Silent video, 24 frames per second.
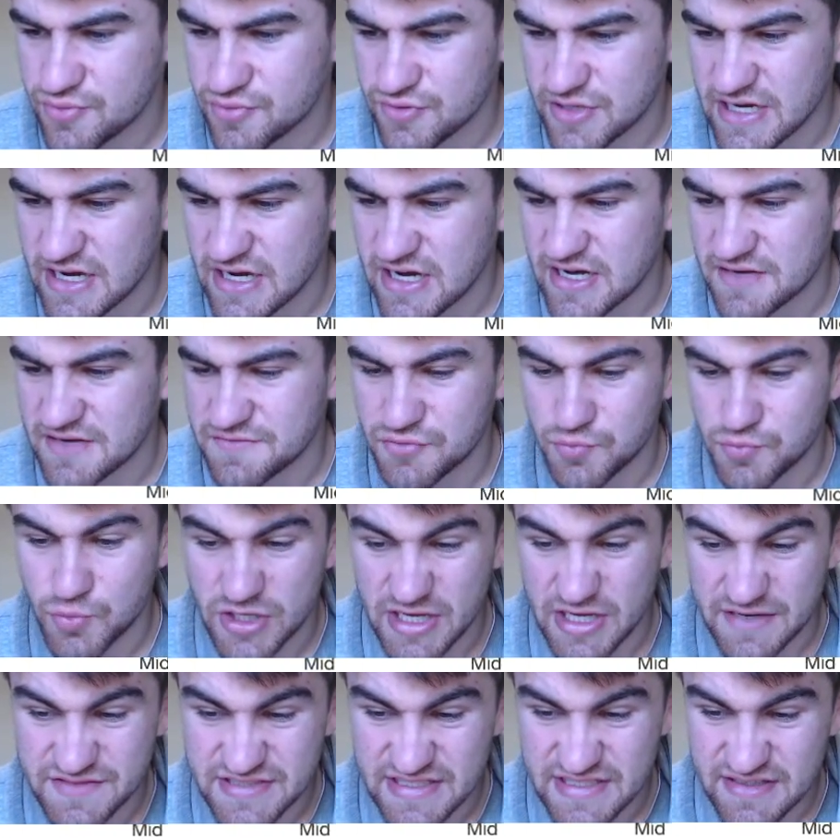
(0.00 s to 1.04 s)
pretty hard from what
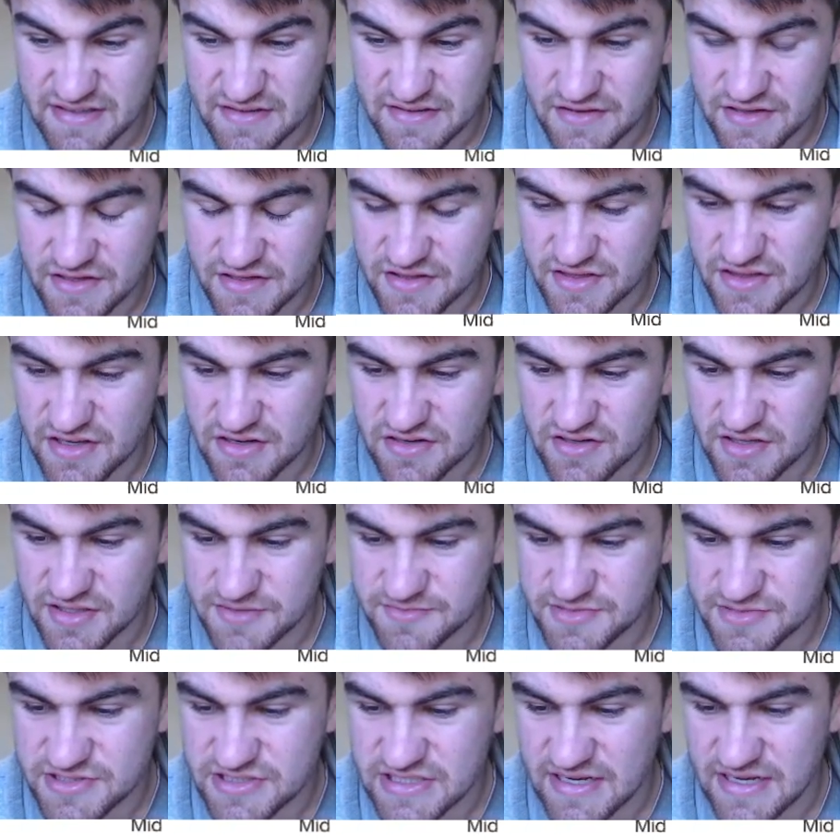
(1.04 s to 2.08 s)
I've seen in the
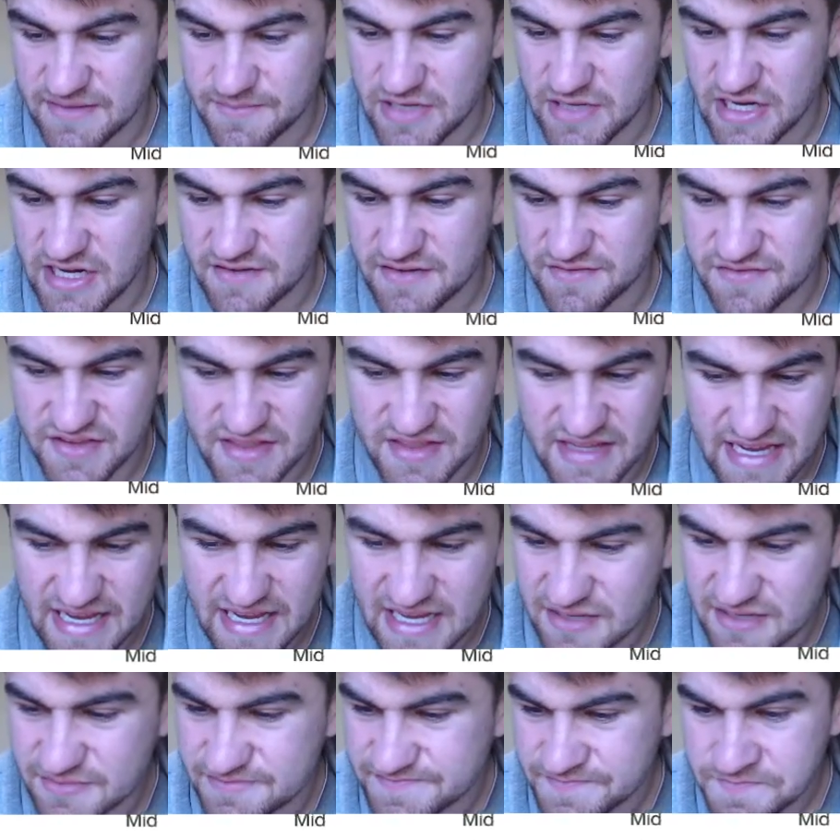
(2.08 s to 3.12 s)
clips after the
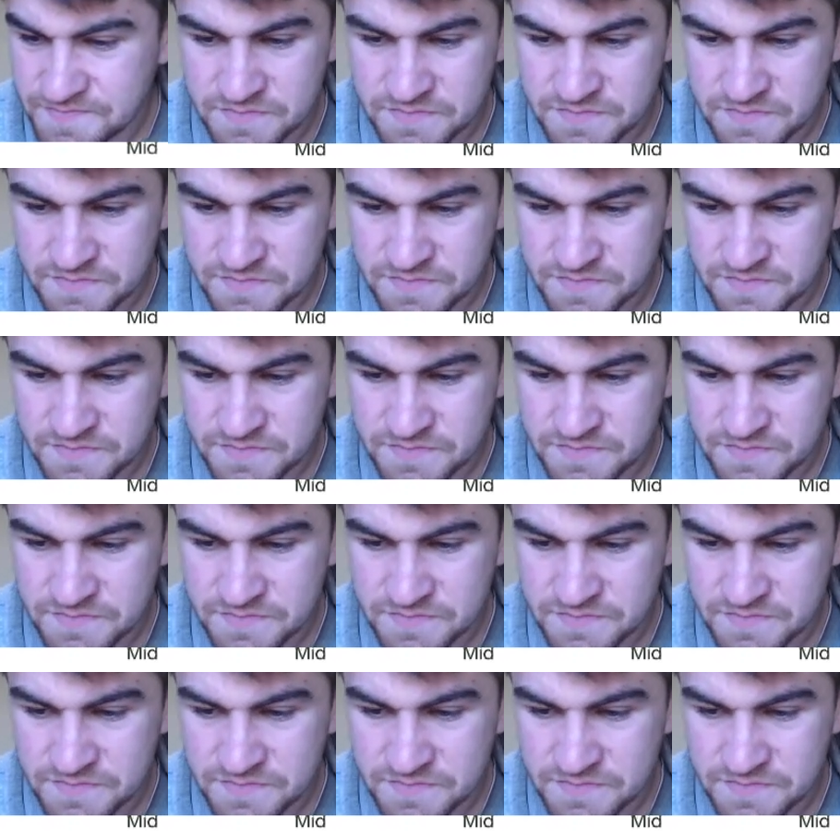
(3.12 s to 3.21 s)
game.